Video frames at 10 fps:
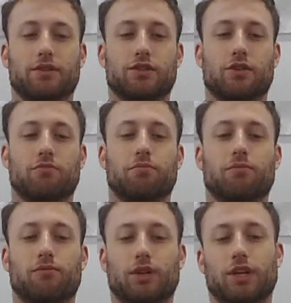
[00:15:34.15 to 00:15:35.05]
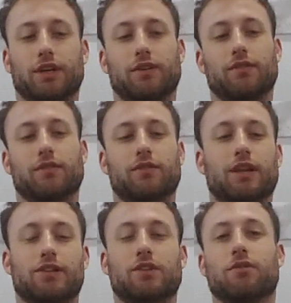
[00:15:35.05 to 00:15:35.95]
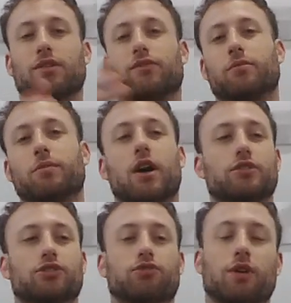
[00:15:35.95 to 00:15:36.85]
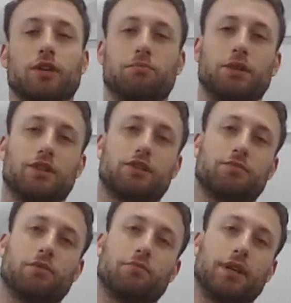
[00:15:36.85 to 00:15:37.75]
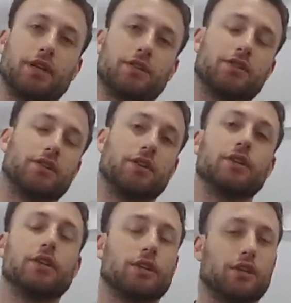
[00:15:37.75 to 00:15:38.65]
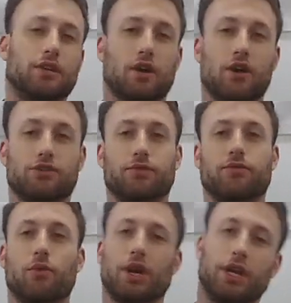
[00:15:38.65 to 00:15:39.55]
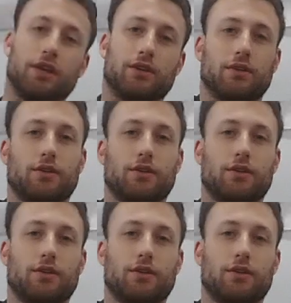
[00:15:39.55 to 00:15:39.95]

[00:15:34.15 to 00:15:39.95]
So really, that's going from 120 beats per minute to 140